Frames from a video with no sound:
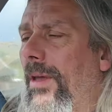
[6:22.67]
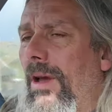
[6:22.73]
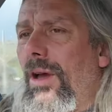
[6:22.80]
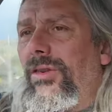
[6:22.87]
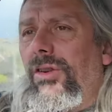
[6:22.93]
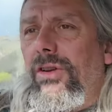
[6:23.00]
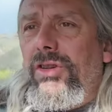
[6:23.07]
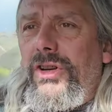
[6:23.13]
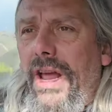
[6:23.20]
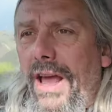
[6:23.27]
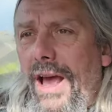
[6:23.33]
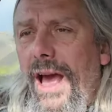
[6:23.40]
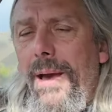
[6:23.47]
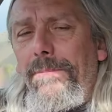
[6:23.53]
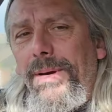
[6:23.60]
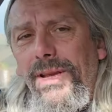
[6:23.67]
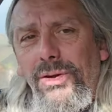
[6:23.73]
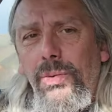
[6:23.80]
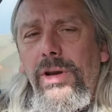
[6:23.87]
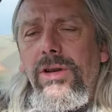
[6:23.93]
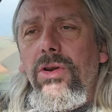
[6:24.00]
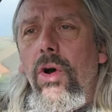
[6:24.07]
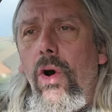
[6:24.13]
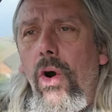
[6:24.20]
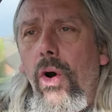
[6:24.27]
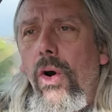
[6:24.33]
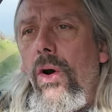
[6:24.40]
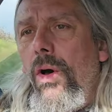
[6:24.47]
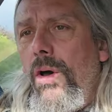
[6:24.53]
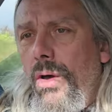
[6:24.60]
As long as you're happy to
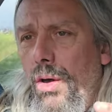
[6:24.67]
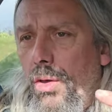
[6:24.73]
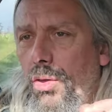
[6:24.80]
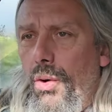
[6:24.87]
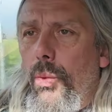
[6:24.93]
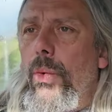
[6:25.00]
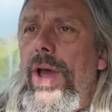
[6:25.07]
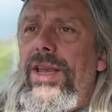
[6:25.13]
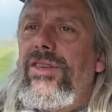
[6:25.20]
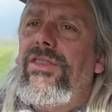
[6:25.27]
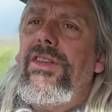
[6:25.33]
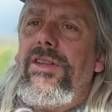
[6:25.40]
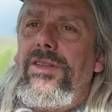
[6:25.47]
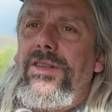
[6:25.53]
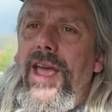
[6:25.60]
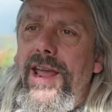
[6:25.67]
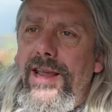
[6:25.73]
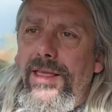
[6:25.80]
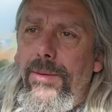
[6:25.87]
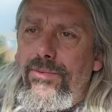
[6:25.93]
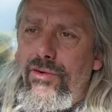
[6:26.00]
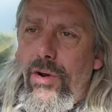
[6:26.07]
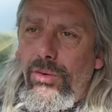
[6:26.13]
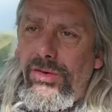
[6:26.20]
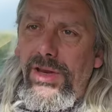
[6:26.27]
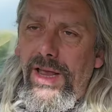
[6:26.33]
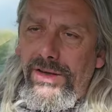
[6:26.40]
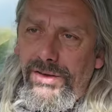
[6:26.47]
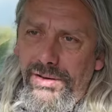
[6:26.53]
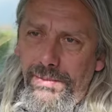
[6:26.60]
ignore the wasted day in the
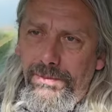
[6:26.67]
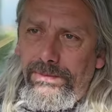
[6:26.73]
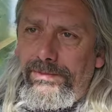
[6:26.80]
process.